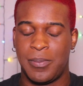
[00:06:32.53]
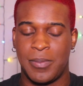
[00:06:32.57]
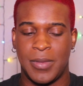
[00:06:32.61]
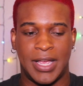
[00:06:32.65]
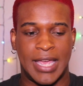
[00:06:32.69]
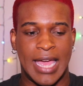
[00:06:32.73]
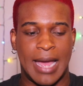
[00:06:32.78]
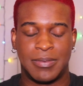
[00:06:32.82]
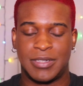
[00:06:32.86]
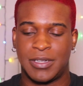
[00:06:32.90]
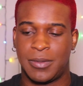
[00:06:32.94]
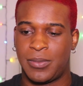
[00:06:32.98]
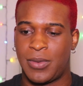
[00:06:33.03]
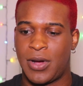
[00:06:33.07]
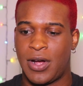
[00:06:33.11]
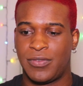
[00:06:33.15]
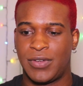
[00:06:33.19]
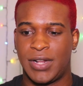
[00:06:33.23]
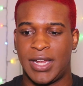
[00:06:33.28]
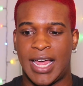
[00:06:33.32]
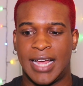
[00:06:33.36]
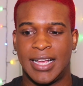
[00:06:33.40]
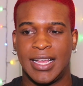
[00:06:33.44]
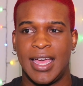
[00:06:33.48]
Captain
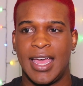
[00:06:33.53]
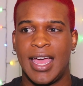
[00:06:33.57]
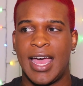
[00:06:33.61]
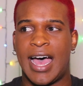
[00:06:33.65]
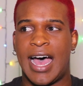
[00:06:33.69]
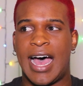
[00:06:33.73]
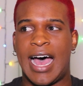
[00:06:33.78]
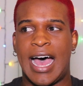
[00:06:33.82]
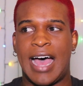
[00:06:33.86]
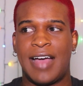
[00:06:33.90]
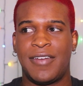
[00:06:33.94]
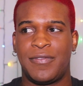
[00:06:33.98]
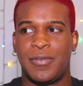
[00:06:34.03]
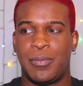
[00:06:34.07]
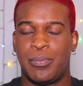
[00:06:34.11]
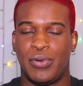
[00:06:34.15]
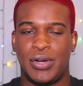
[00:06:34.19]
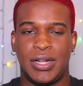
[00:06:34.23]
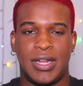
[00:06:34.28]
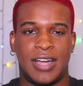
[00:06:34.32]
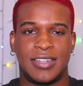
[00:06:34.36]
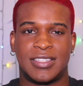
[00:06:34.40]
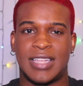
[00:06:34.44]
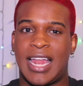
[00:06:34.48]
Marvel, like I
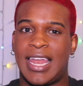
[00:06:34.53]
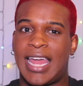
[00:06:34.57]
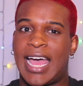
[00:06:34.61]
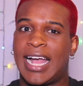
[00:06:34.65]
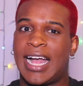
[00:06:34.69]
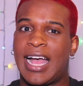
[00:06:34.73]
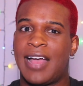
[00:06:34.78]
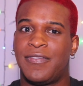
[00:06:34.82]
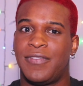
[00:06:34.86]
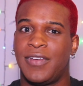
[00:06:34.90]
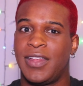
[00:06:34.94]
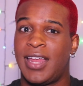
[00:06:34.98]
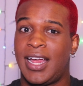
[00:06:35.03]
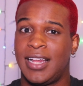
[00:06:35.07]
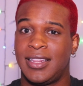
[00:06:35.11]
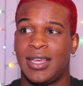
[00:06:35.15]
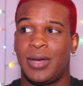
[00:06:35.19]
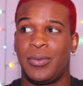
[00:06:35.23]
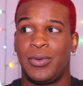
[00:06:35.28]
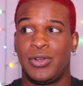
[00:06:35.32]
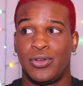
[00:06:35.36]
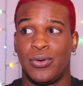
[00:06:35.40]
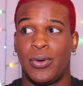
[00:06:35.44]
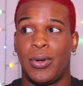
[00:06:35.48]
realized, like I feel like
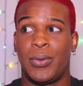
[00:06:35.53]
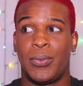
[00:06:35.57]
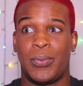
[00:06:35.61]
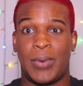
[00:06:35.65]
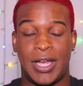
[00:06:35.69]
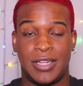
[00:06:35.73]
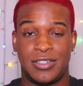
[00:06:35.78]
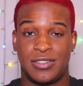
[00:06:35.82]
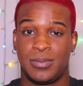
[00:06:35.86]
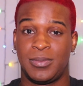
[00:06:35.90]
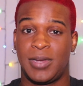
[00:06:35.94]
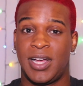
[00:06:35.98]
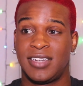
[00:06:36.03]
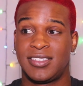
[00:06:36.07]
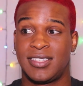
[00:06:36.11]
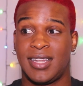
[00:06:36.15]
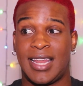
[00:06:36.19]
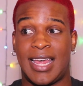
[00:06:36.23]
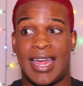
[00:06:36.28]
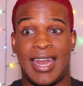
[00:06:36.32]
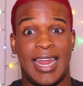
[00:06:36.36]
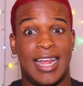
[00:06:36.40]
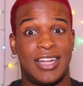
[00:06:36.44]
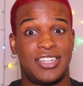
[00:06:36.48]
they were doing way too much. A
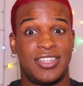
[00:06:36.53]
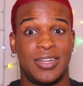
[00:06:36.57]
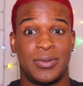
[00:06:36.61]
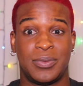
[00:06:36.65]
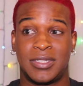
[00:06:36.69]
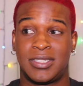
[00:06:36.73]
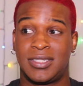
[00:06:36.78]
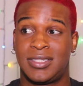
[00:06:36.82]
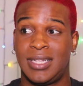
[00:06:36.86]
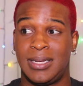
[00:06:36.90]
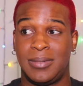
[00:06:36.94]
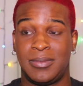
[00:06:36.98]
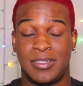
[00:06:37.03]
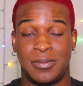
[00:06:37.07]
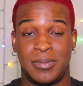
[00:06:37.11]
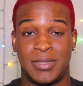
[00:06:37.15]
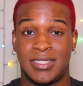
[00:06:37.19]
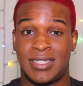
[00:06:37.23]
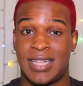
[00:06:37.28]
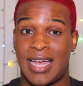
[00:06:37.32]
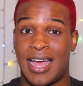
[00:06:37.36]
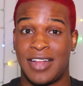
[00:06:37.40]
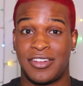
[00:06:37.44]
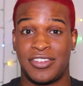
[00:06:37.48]
lot of that shit was steeped in
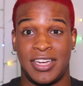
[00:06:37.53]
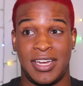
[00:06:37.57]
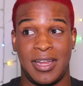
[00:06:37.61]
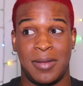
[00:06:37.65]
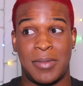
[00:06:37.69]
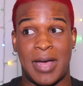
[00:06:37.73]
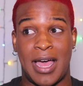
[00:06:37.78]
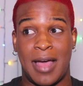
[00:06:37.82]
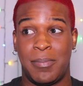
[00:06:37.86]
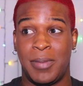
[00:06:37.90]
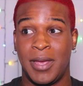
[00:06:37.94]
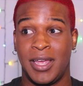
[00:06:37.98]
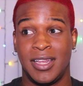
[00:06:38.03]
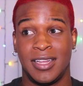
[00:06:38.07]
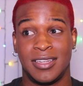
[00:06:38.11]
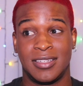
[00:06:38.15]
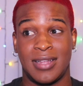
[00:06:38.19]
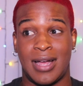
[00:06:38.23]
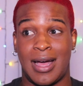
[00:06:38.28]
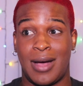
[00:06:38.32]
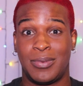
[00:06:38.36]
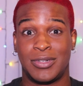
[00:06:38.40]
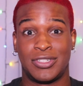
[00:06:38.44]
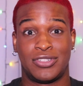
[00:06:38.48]
misogyny, in my opinion.
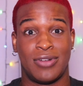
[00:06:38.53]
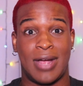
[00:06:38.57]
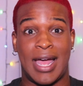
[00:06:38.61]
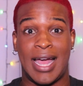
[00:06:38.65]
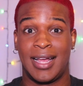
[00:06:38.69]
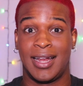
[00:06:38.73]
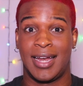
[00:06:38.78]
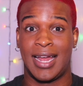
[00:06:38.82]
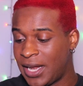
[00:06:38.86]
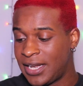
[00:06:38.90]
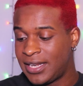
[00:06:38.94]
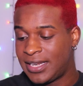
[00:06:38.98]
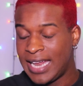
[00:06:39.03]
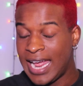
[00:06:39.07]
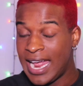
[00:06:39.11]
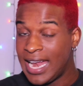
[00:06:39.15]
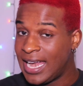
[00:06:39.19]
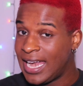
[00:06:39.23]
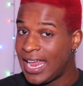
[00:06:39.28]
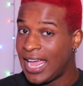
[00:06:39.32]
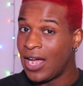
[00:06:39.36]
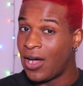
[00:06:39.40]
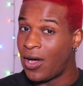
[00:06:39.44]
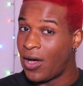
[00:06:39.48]
So I was dragging it. But
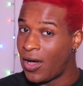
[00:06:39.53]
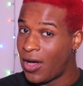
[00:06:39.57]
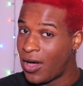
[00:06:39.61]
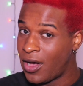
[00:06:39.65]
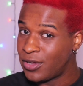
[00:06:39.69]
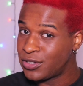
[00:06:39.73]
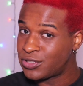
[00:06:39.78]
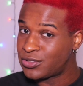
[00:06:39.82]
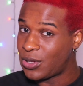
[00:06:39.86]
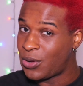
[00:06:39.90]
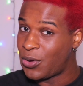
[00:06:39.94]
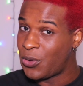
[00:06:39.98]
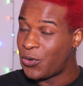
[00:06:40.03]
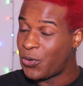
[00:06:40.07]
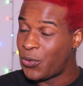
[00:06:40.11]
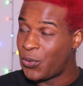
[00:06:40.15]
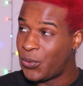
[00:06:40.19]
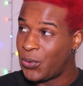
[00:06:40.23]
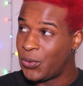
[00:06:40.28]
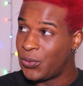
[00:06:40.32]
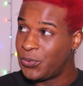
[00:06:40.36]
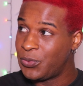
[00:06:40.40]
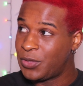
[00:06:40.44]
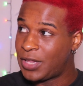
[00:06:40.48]
then they
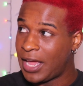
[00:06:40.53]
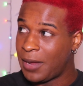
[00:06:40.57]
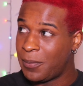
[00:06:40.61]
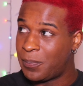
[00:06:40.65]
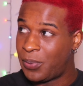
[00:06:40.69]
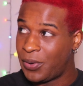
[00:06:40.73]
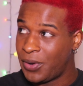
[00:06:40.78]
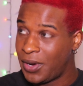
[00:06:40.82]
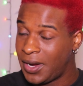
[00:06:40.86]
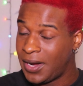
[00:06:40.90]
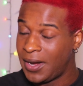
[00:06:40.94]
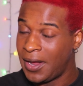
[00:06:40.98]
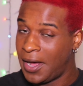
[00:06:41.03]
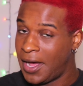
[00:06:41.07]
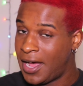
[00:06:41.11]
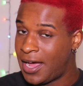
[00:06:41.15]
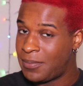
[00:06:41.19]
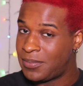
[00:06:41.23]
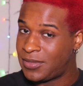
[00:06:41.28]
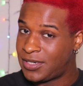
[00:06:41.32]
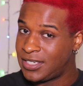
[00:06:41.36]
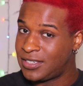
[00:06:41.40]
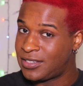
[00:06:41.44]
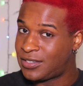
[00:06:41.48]
also put
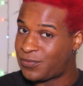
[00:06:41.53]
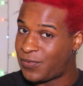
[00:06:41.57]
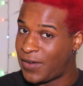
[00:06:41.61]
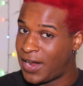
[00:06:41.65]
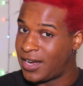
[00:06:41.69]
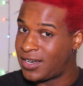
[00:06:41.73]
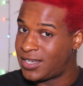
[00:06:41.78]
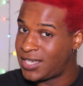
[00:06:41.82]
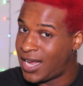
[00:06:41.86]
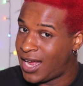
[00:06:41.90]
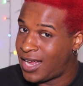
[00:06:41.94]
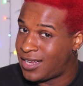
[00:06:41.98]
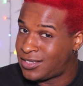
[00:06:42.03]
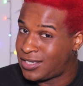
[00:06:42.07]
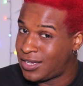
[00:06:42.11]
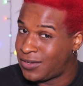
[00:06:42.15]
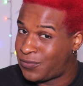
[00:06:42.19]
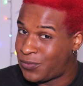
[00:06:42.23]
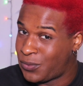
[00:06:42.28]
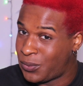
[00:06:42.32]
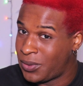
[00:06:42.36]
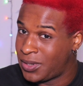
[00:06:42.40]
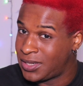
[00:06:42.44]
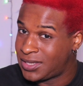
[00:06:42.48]
up this Fantastic
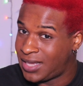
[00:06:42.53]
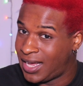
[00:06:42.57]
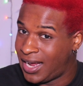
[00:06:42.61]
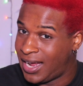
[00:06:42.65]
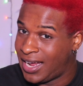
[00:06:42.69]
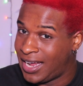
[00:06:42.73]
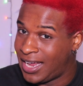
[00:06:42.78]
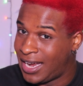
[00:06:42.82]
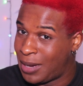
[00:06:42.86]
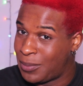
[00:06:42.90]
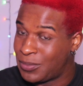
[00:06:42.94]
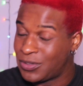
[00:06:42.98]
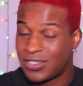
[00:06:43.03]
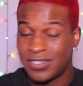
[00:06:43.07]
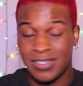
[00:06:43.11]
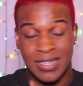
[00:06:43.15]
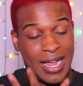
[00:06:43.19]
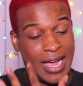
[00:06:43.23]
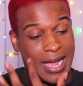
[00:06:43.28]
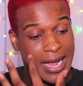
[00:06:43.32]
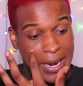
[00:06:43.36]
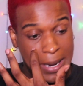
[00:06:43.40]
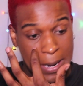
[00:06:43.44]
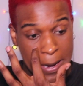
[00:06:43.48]
Four thing, and I'm just
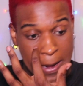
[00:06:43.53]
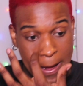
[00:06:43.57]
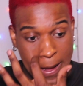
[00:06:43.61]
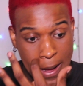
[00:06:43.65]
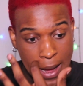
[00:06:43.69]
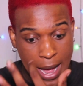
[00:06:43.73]
like,